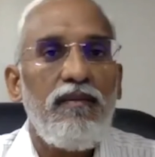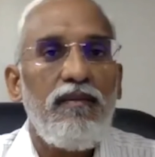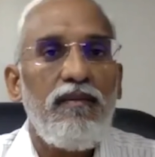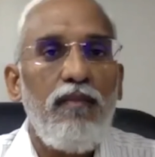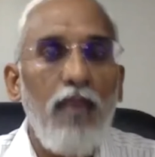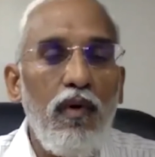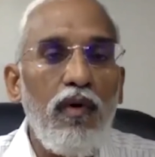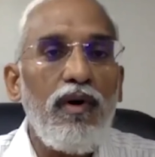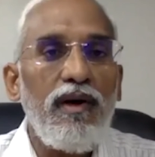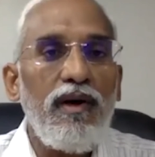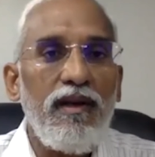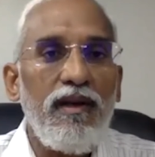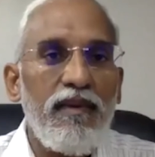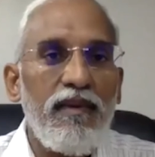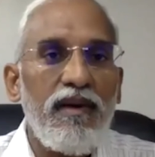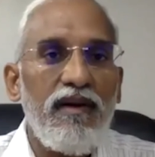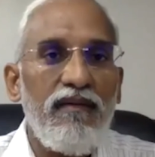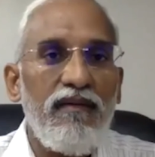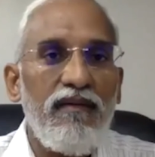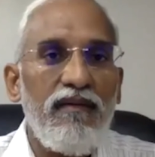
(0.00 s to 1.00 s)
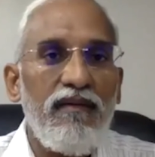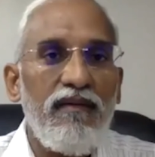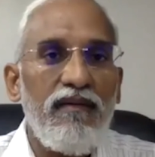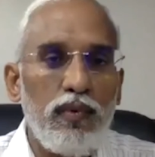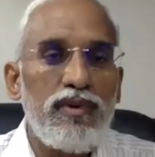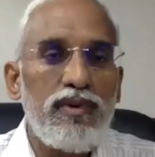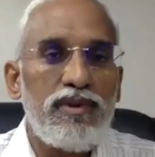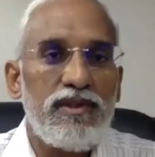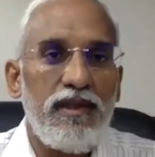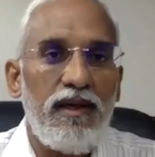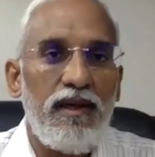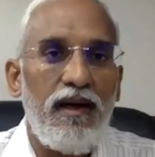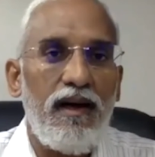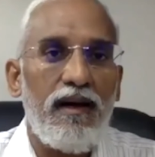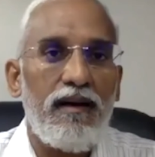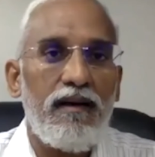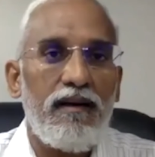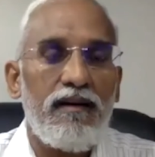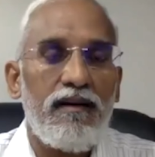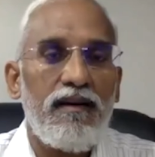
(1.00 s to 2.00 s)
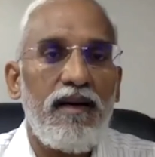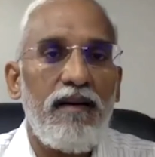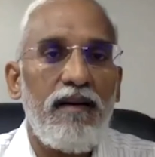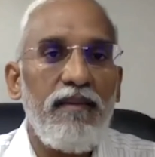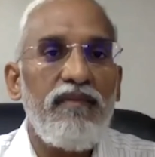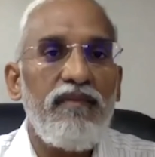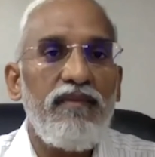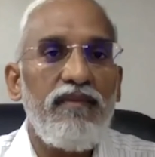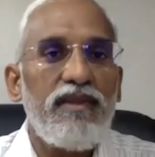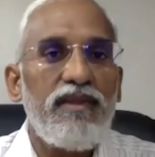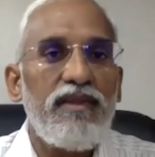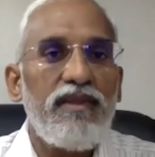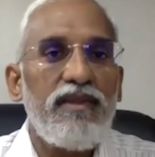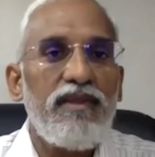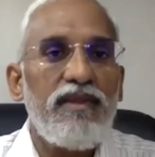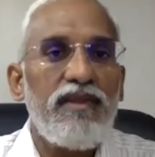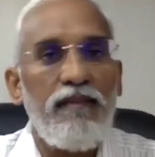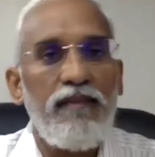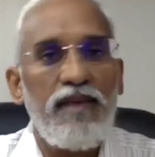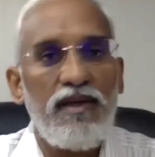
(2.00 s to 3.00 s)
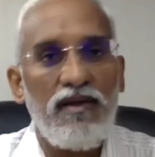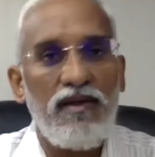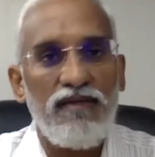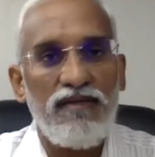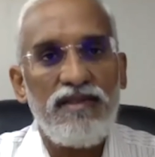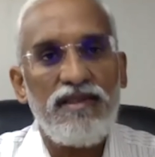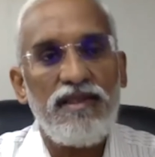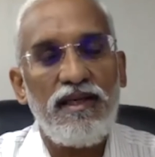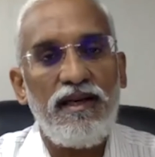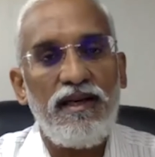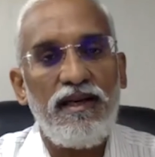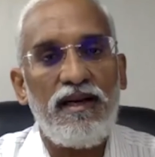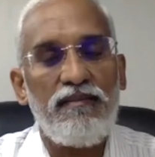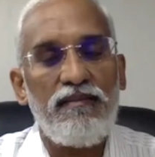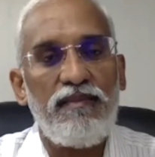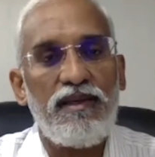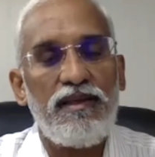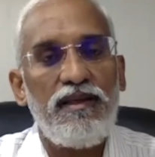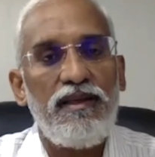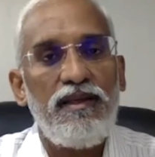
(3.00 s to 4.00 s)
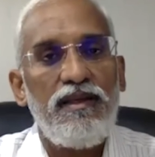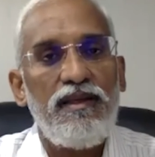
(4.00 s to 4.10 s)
more number of suits are coming within the ambit of this enactment.